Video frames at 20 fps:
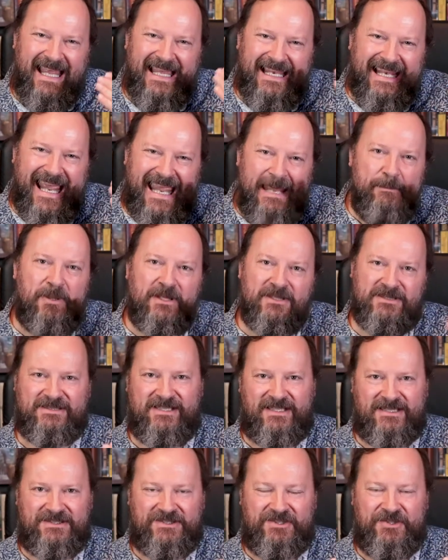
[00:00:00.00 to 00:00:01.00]

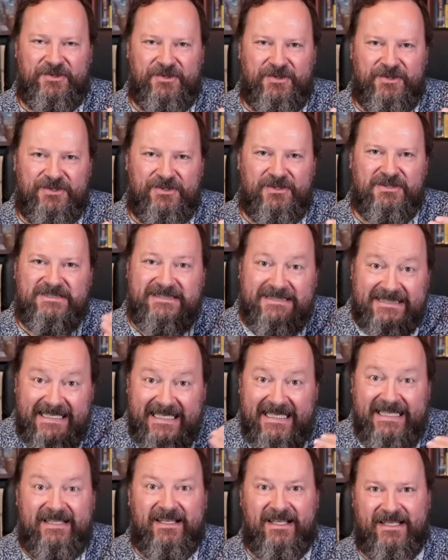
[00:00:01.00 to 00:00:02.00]
enables us to
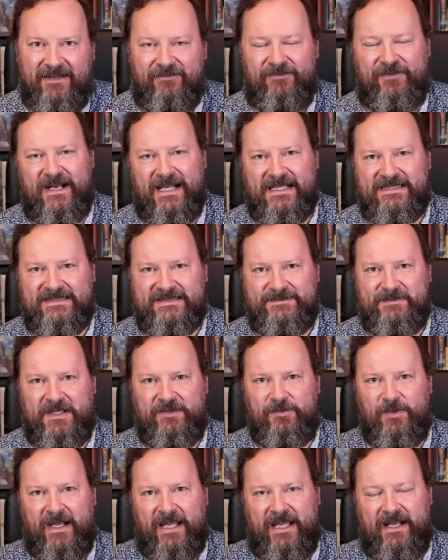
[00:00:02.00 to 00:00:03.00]
see the difference
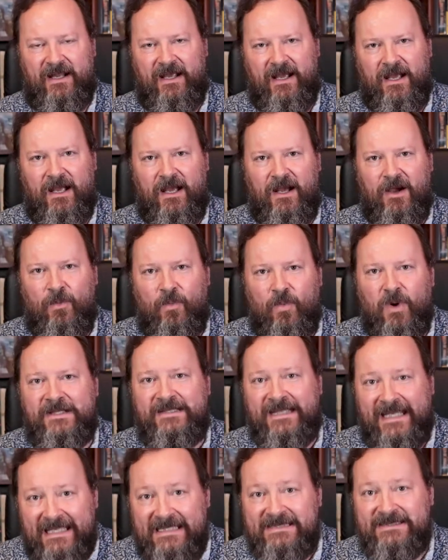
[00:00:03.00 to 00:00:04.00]
between
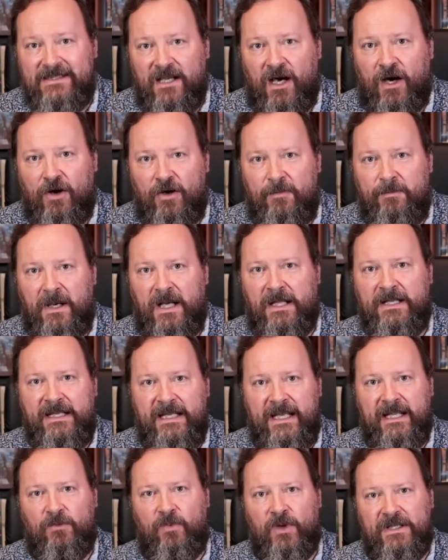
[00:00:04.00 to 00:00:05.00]
what is our
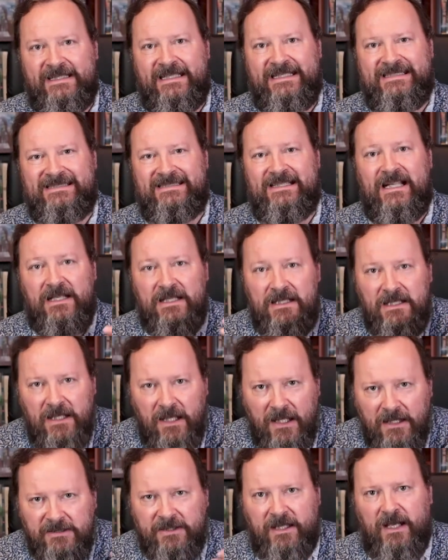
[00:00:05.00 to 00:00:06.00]
body and what is
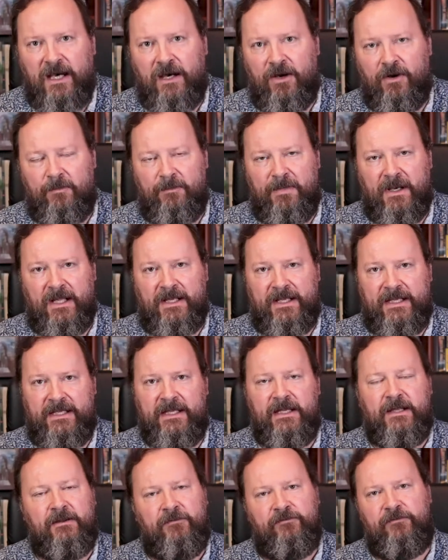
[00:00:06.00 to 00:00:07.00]
not our
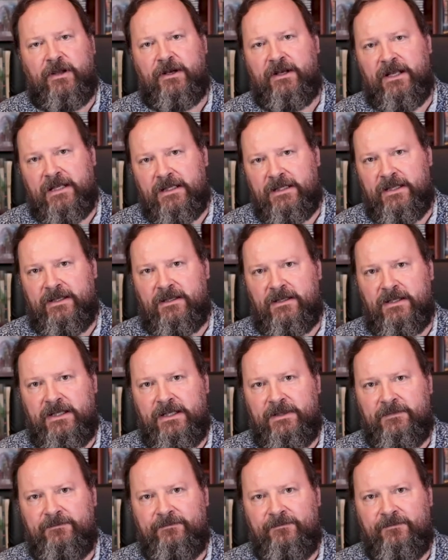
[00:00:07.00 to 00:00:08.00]
body very
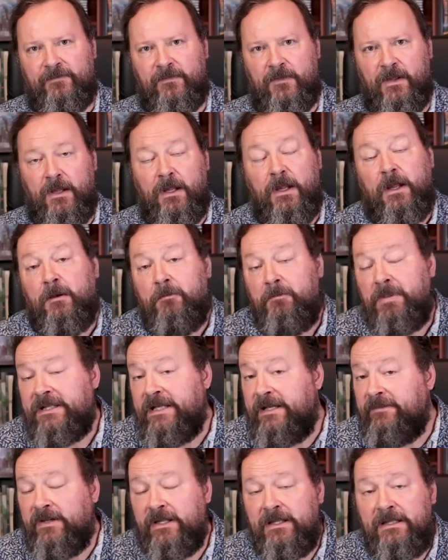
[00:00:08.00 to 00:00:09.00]
clearly.
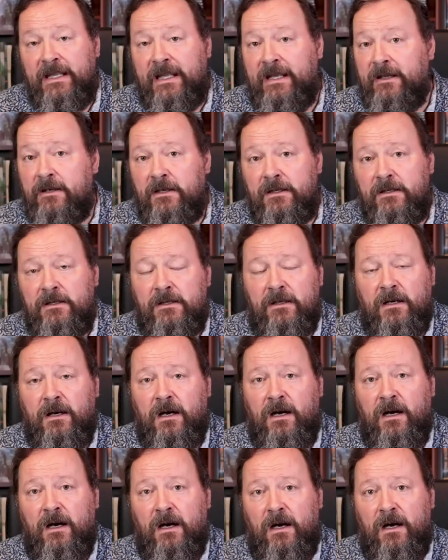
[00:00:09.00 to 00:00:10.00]
But even there,
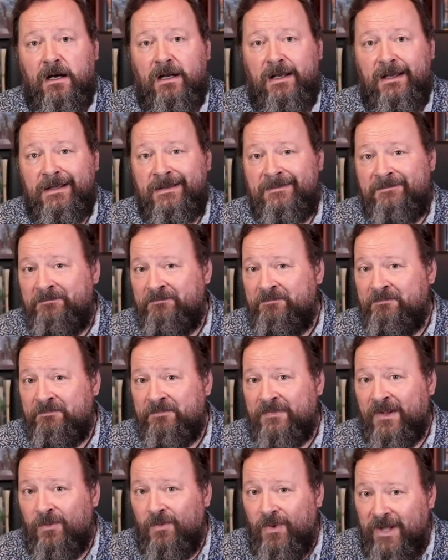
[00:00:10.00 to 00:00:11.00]

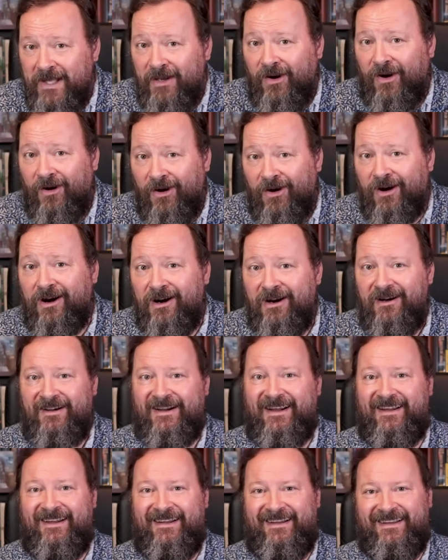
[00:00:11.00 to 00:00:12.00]
we are